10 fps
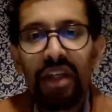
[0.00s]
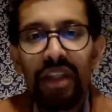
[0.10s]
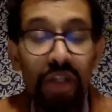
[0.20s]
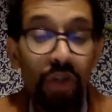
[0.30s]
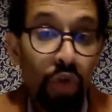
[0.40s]

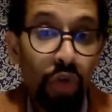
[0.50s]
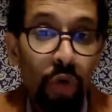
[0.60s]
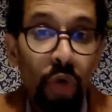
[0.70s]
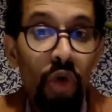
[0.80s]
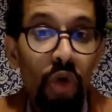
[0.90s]
that,
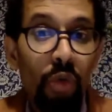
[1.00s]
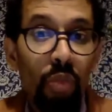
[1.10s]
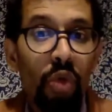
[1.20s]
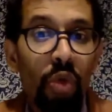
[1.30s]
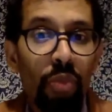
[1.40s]
although
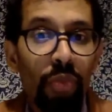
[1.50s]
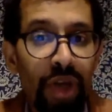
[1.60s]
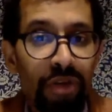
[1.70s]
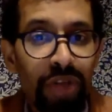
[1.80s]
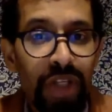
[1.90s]
more
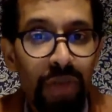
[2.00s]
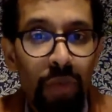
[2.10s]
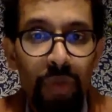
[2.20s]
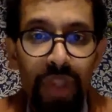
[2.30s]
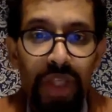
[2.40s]
prevalent
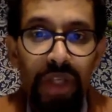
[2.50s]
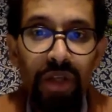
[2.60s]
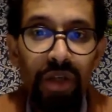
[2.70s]
within